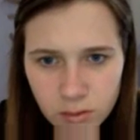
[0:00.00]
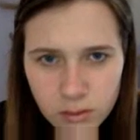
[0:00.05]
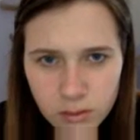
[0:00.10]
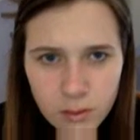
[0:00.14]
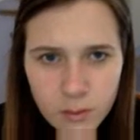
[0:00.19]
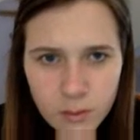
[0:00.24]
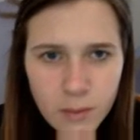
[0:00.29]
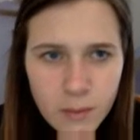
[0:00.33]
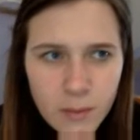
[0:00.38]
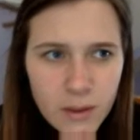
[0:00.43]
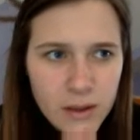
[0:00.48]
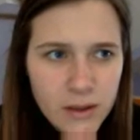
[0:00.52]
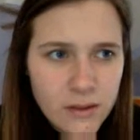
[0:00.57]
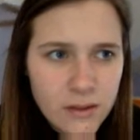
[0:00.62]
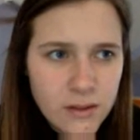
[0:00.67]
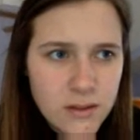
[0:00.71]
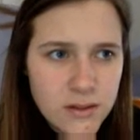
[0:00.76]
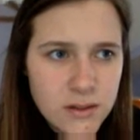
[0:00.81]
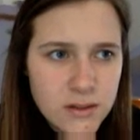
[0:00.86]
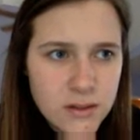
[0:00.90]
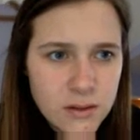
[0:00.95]
Let me make
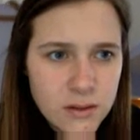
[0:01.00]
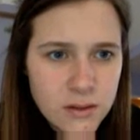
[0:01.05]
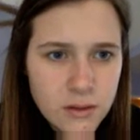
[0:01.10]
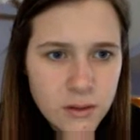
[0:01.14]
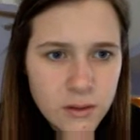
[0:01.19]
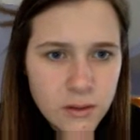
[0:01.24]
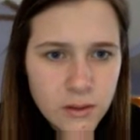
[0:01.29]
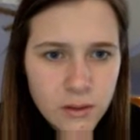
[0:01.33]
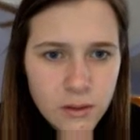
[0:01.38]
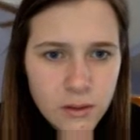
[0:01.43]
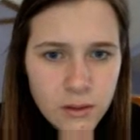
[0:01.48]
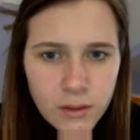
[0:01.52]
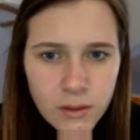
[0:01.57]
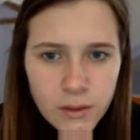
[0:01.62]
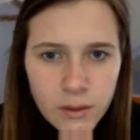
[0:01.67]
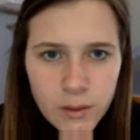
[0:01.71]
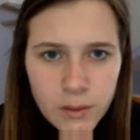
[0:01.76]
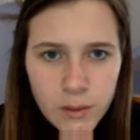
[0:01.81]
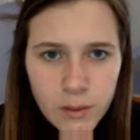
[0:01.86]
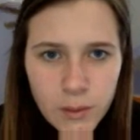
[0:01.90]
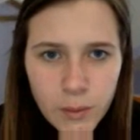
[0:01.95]
this
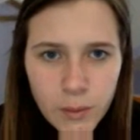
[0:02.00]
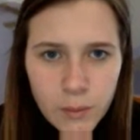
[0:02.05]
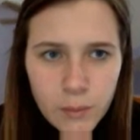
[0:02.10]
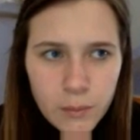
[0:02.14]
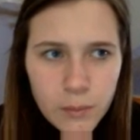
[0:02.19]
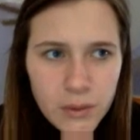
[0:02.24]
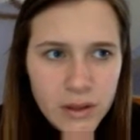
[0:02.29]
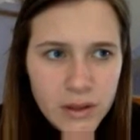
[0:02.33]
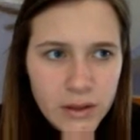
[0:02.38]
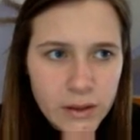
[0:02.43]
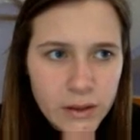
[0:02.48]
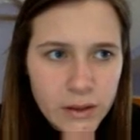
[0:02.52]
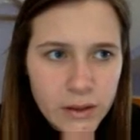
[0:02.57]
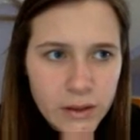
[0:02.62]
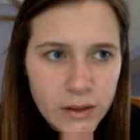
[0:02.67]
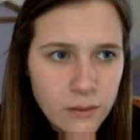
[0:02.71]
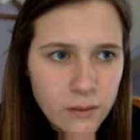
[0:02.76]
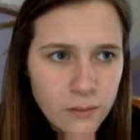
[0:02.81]
big.